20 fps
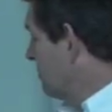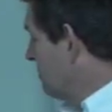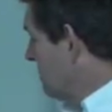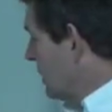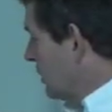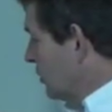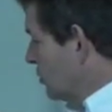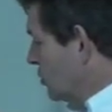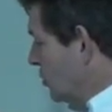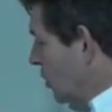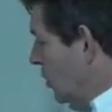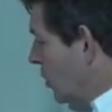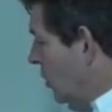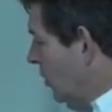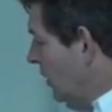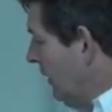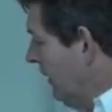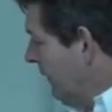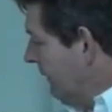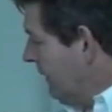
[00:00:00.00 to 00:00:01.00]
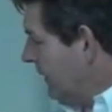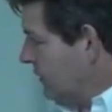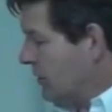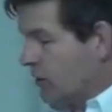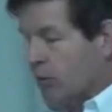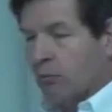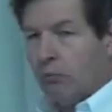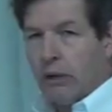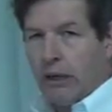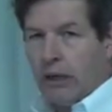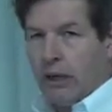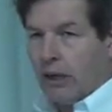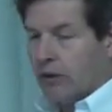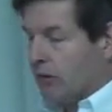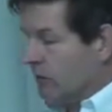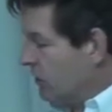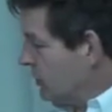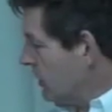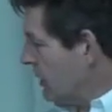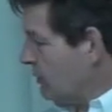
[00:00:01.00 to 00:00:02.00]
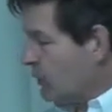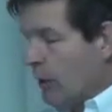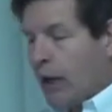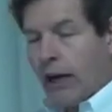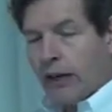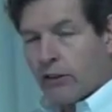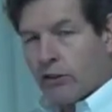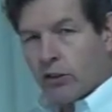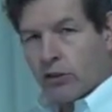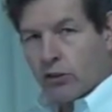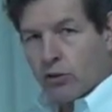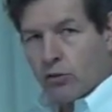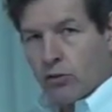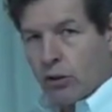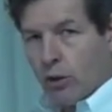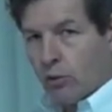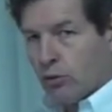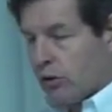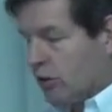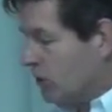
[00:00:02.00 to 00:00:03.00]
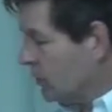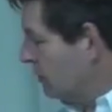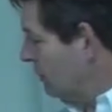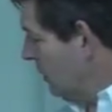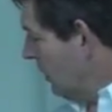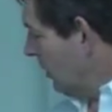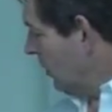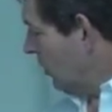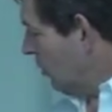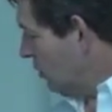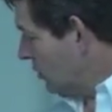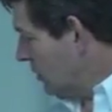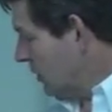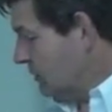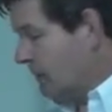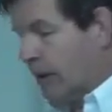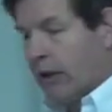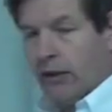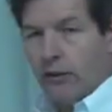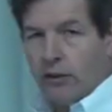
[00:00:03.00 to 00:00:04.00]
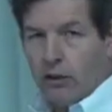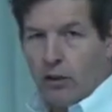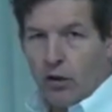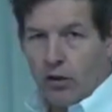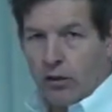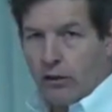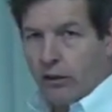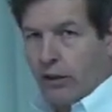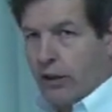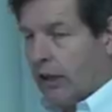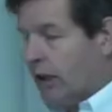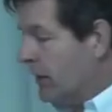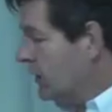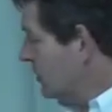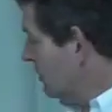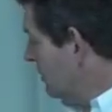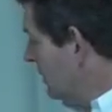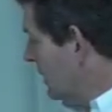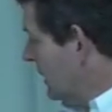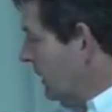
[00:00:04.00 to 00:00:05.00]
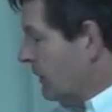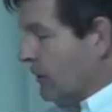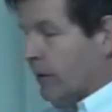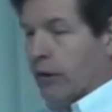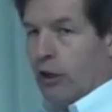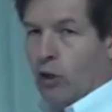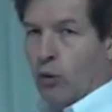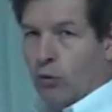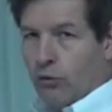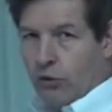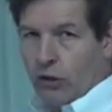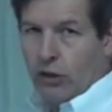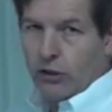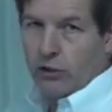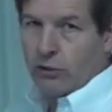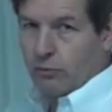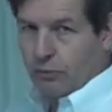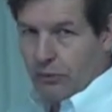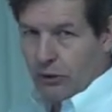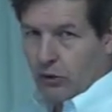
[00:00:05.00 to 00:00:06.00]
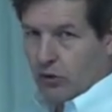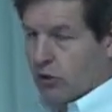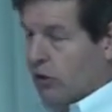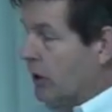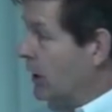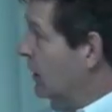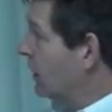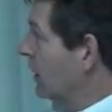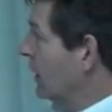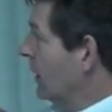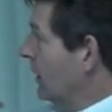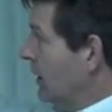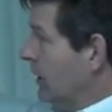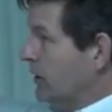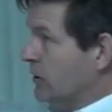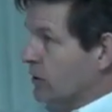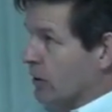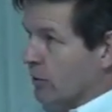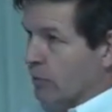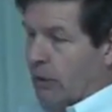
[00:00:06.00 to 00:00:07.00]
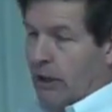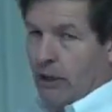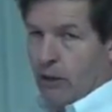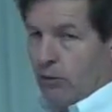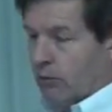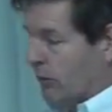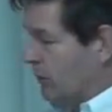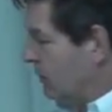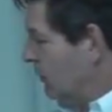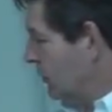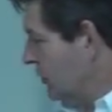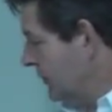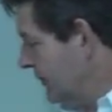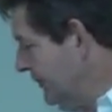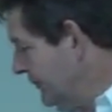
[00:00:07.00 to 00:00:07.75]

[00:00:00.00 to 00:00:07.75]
middle door. This can be under a separate access control system or just be under lock and key to allow any authorised personnel into the power rooms.